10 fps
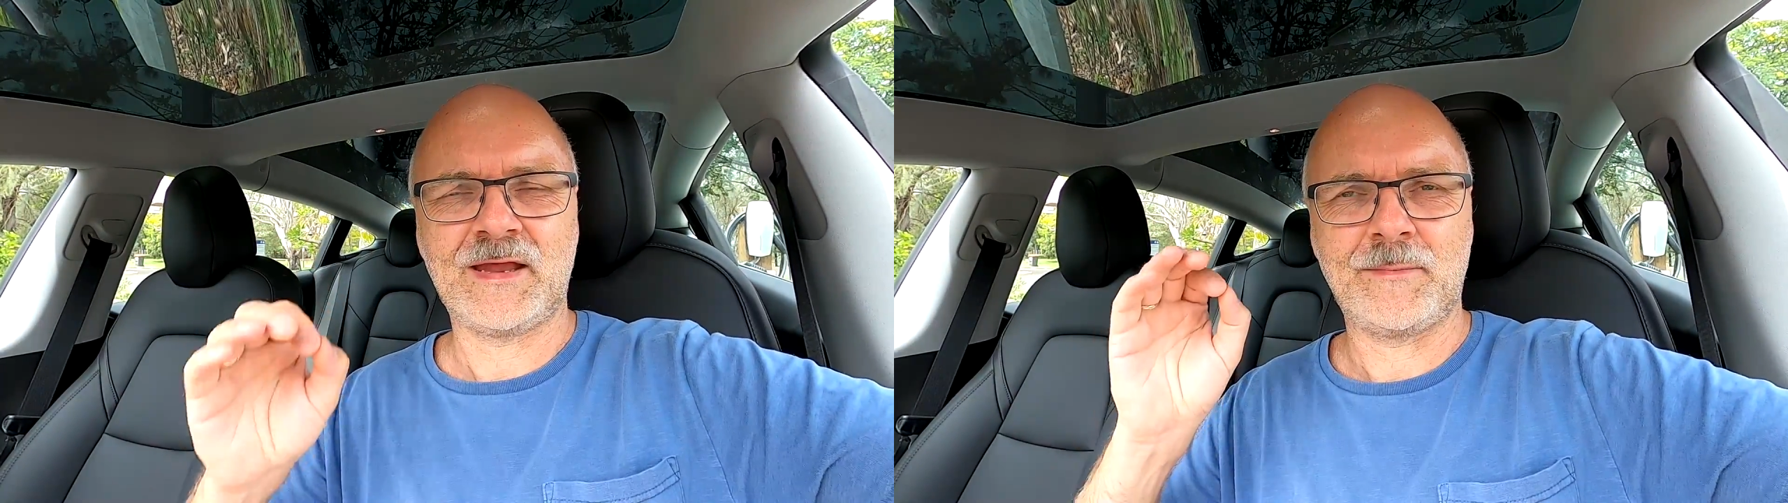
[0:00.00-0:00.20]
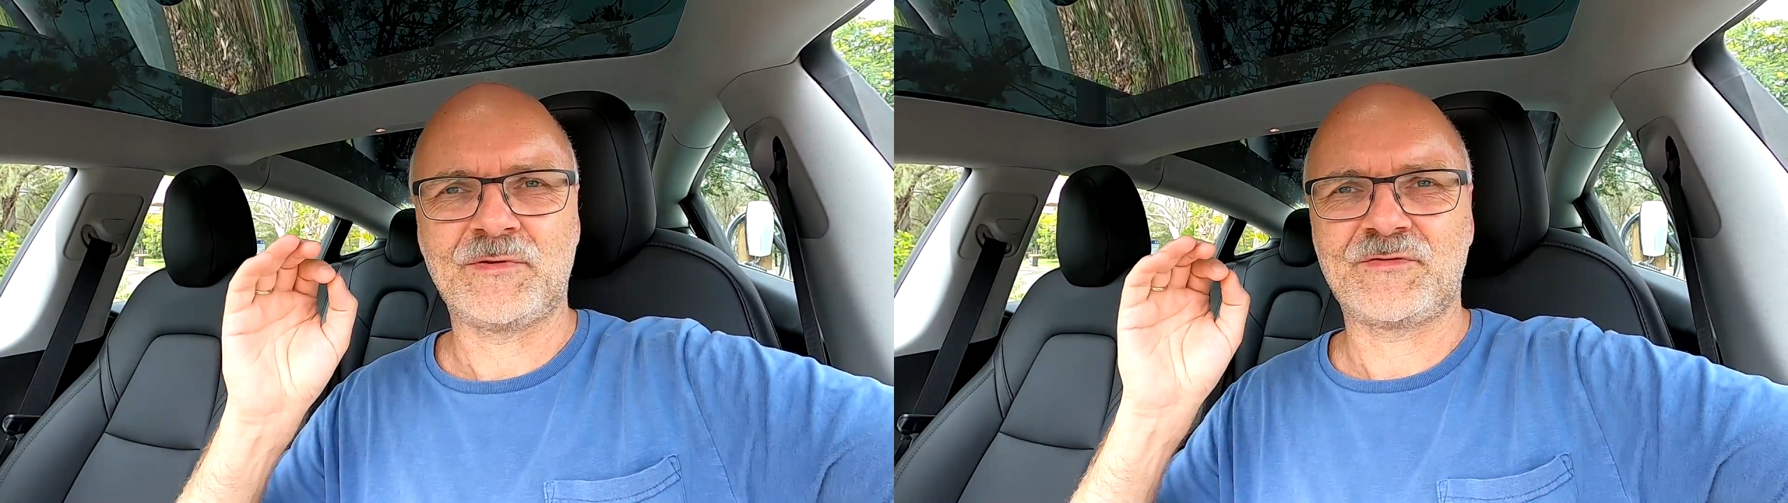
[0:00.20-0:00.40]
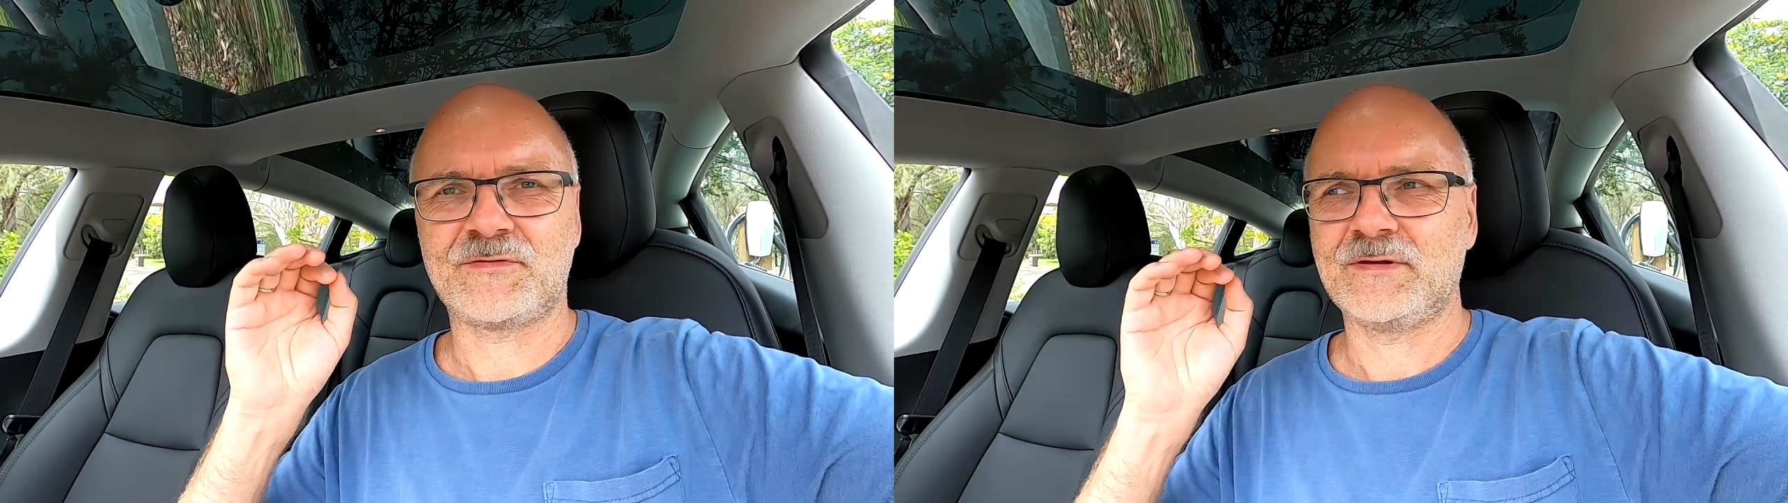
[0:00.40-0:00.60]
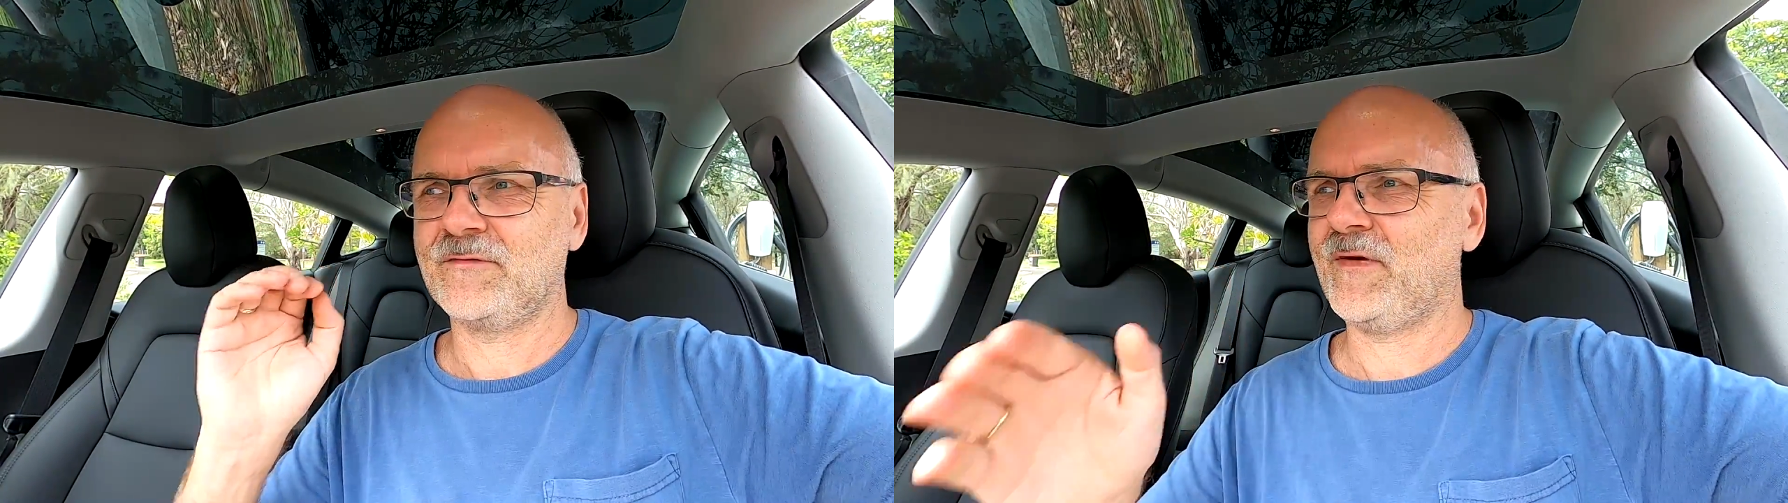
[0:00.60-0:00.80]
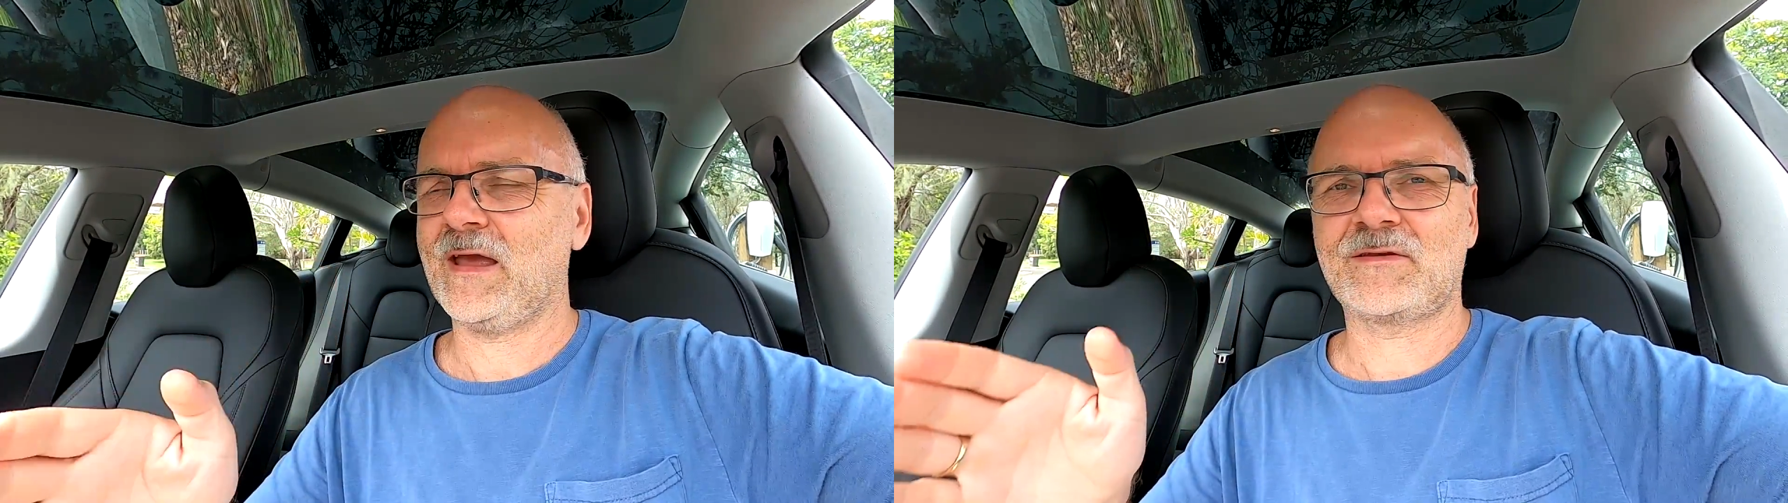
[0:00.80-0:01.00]
It happens,
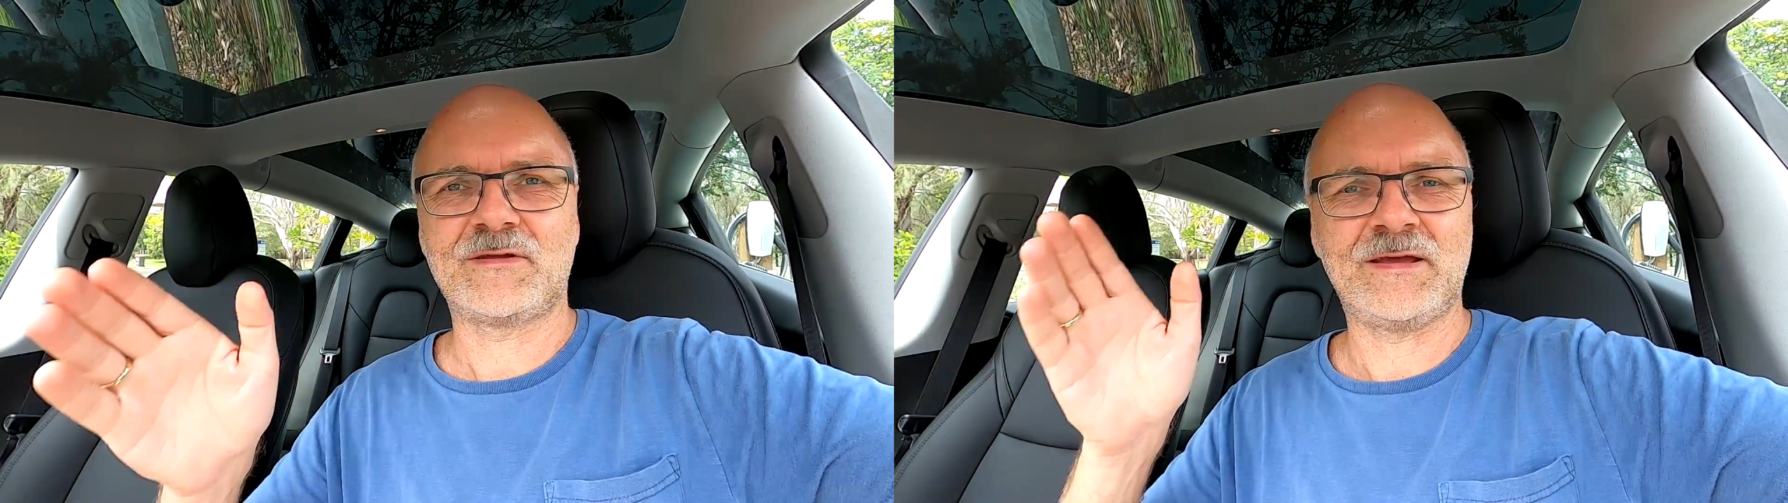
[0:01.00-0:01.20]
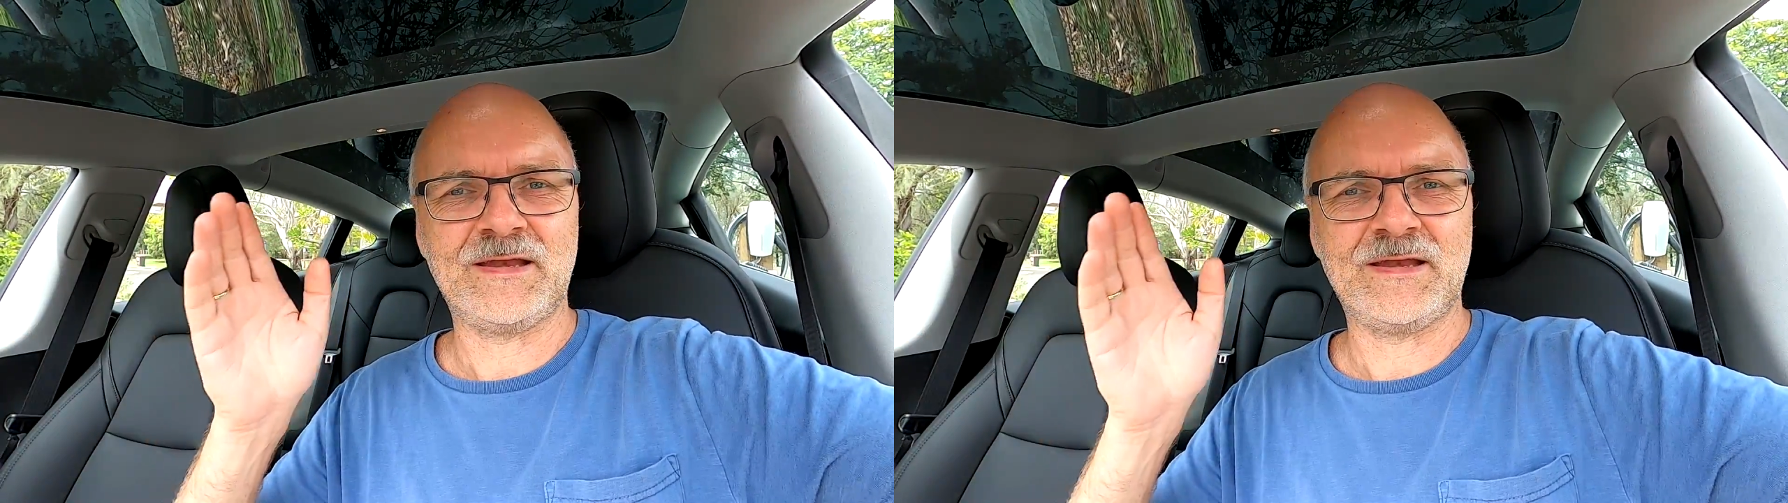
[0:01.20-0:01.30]
in fact,